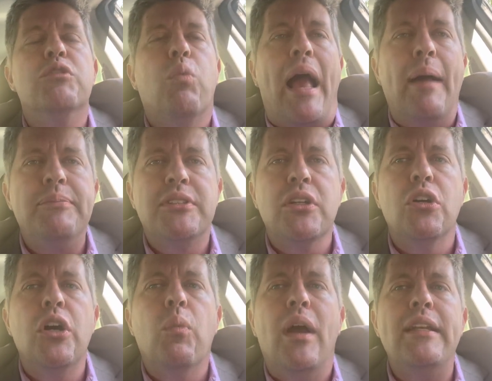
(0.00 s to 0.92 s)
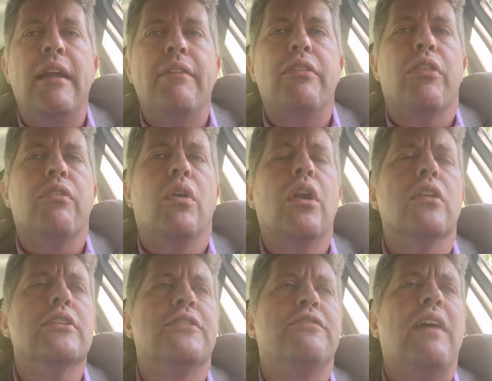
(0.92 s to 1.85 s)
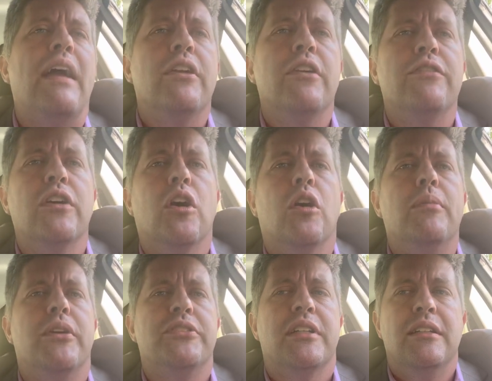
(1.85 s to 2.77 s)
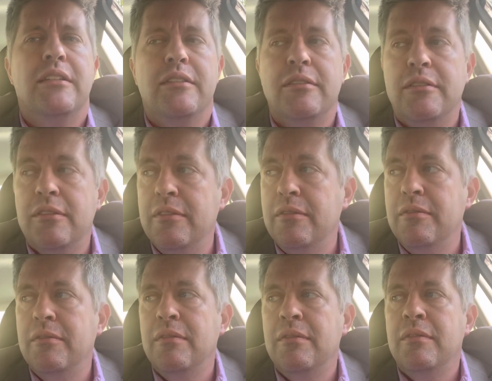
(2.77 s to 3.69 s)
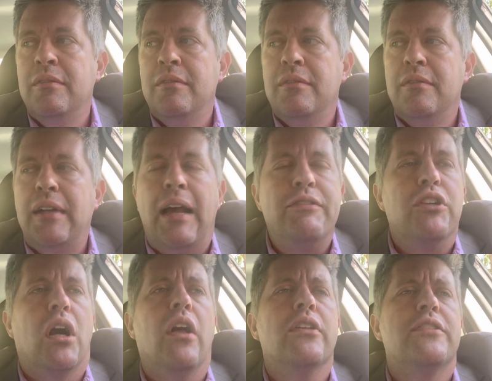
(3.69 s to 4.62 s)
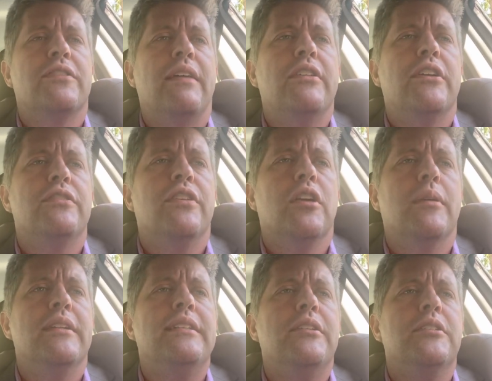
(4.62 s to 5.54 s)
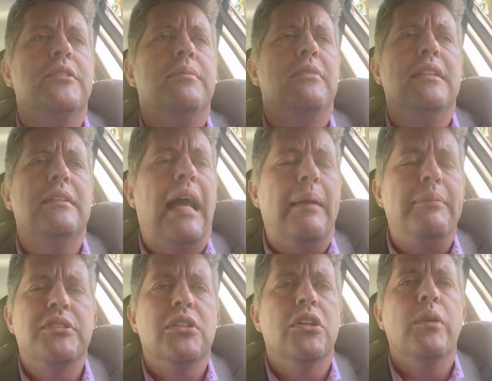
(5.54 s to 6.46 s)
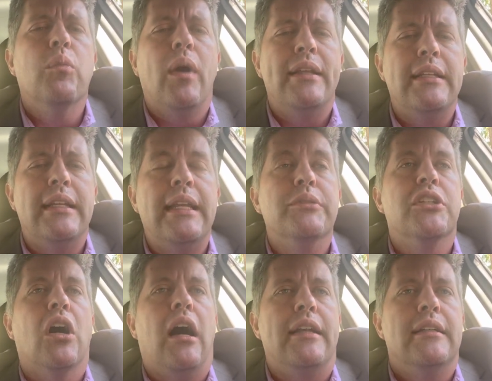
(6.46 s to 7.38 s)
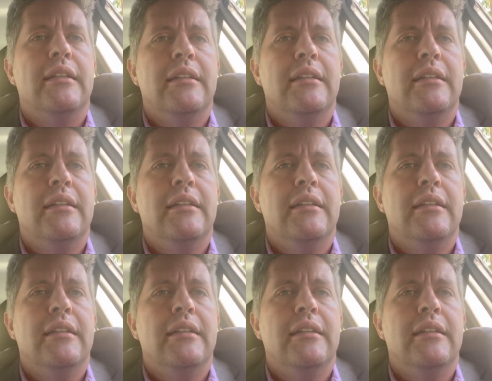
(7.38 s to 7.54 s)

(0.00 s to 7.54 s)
absolutely winded after throwing all those 500-foot homers. After all those 500-foot homers, he was absolutely winded and he was gone.